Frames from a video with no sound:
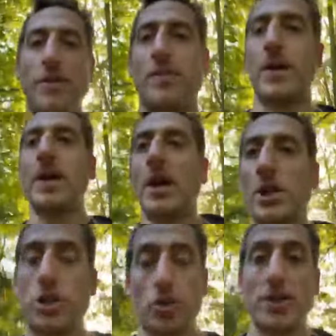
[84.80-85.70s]
I feel my
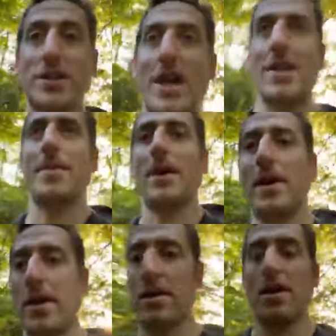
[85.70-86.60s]
joints getting a
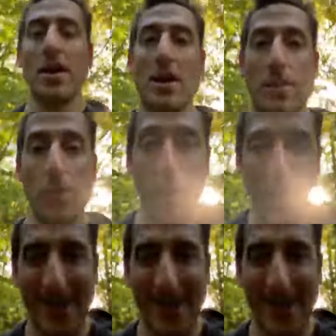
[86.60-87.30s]
bit more